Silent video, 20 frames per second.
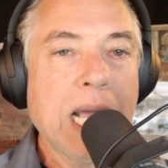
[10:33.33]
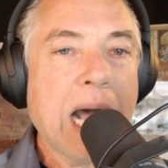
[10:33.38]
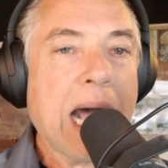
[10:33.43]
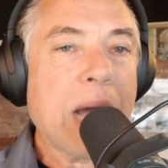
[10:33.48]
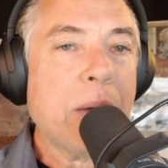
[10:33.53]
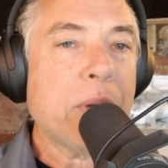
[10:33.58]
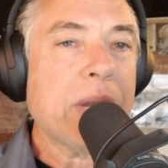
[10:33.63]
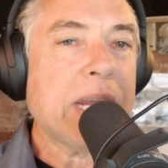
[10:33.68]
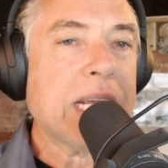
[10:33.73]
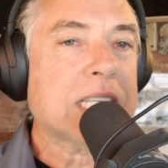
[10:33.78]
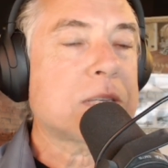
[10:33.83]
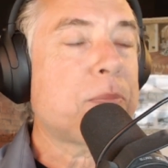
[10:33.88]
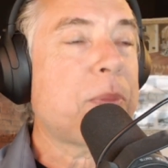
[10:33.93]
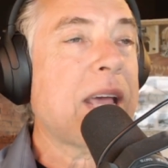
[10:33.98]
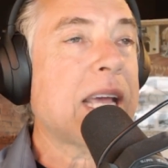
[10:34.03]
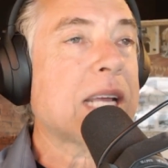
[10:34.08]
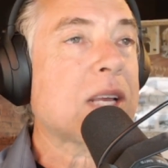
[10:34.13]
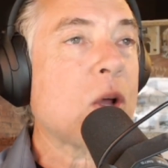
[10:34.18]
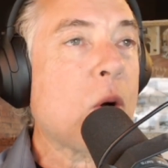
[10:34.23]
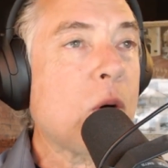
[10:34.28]
I would
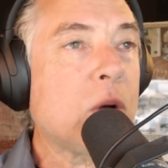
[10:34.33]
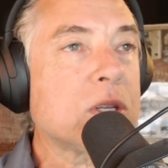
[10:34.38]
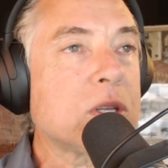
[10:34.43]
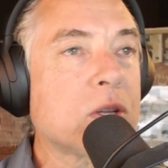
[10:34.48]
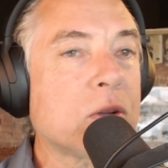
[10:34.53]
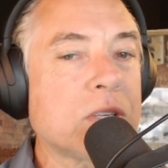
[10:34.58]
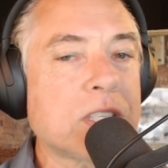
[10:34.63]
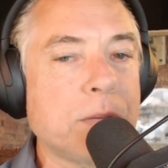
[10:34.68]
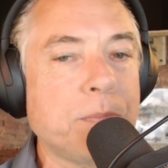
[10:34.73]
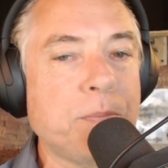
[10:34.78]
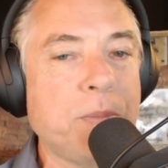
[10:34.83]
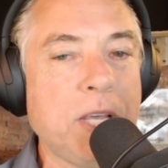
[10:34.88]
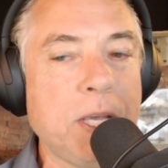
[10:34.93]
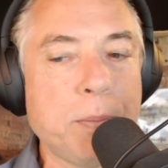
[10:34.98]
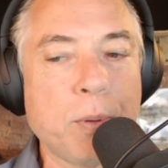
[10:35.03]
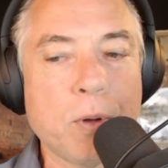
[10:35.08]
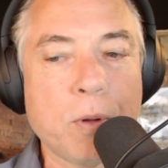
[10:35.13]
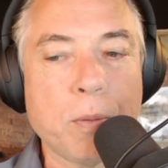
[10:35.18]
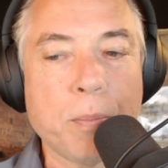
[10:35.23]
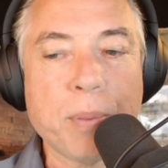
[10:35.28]
expect all sorts of
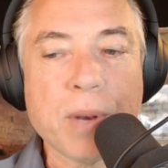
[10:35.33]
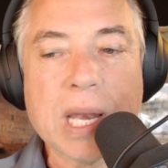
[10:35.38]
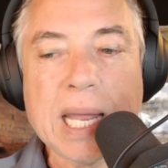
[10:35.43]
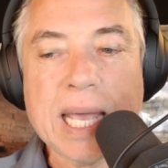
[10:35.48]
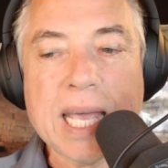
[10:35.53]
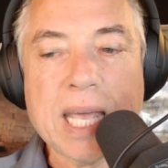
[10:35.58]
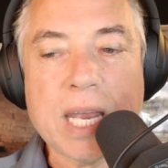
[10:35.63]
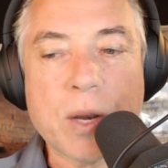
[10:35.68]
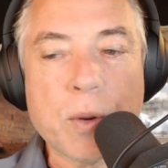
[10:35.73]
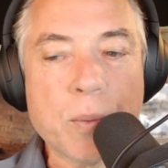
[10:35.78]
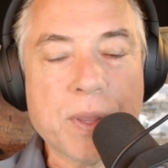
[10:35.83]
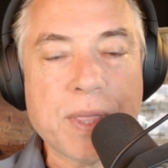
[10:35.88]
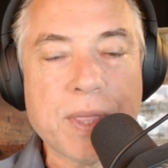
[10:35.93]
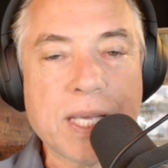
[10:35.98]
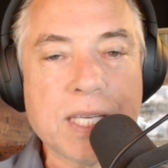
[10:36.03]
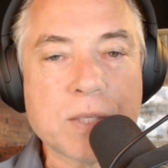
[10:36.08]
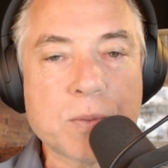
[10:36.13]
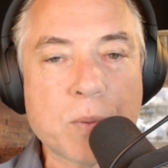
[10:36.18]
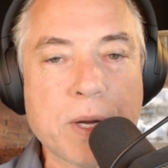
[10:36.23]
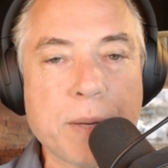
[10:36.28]
people pled with
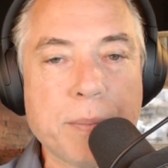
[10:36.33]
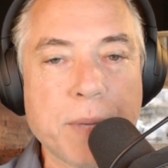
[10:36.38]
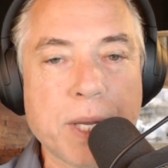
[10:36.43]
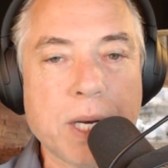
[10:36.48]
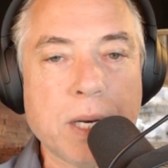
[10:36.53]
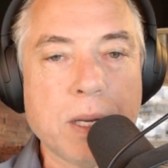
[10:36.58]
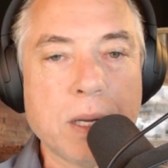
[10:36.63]
these women